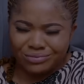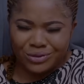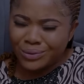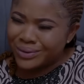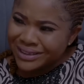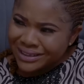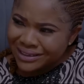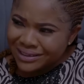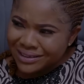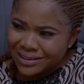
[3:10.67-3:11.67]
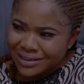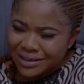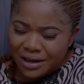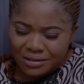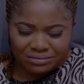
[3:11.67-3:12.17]
You're what?
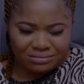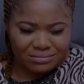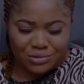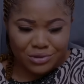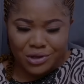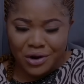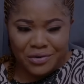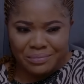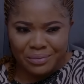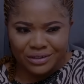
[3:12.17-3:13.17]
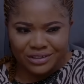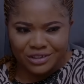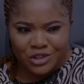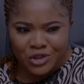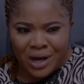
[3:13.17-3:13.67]
Sorry, but
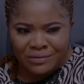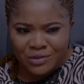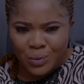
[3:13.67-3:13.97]
you don't have